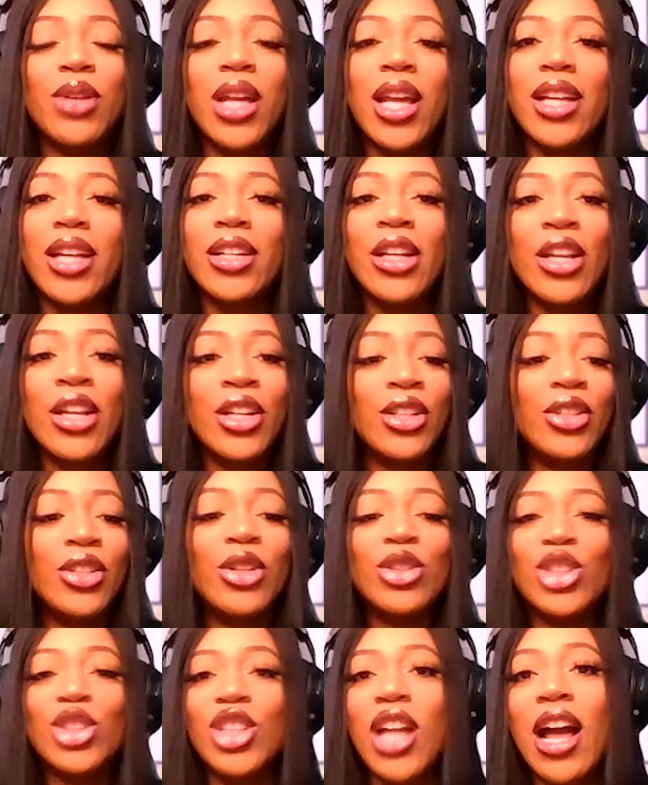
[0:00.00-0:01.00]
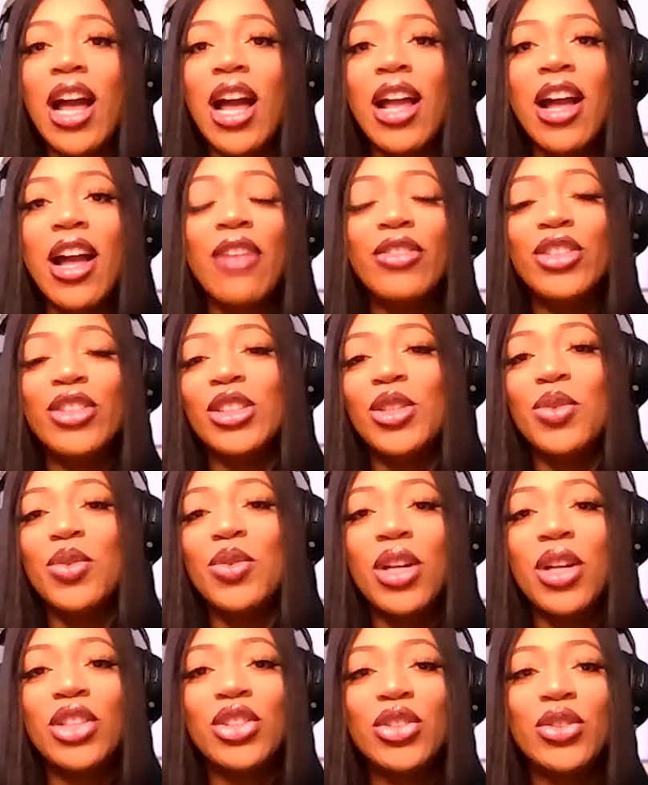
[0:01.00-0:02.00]
And, Shai obviously
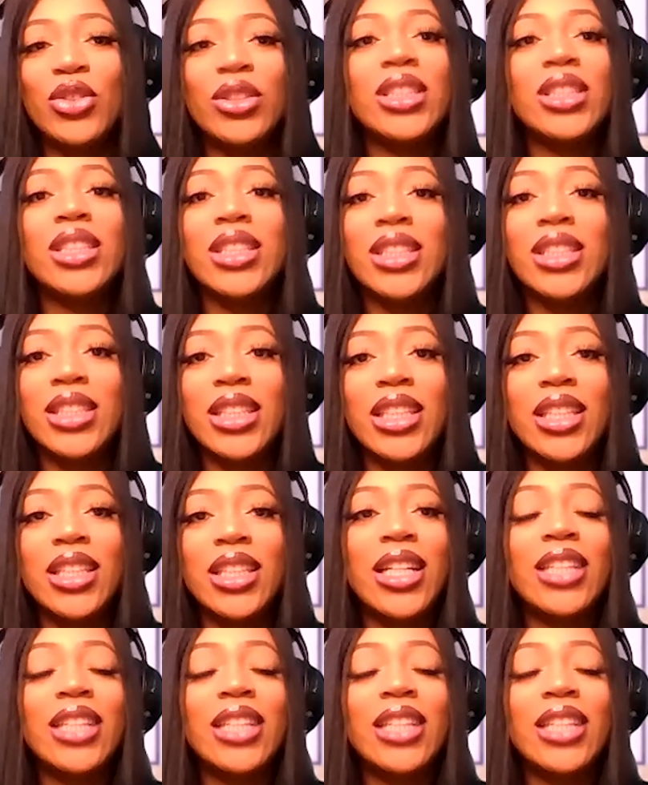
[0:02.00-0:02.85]
wants you to succeed